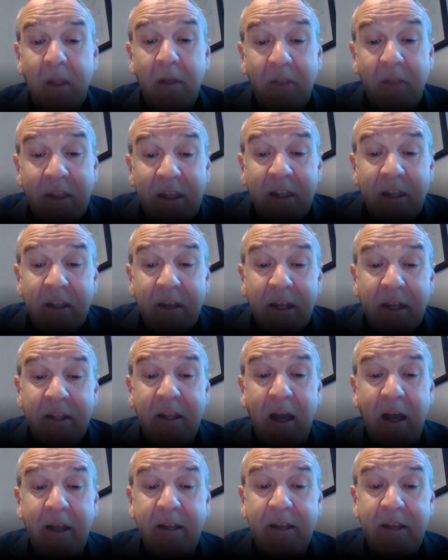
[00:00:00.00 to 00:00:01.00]
This is an
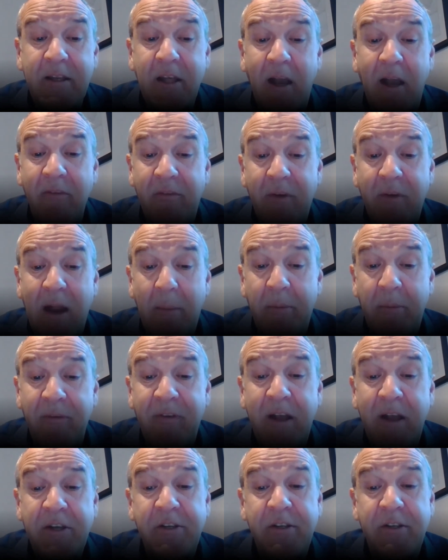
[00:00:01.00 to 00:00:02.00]
exciting time for our
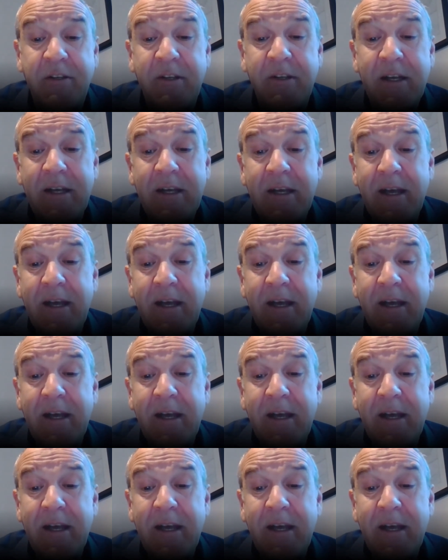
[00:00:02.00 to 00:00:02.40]
profession,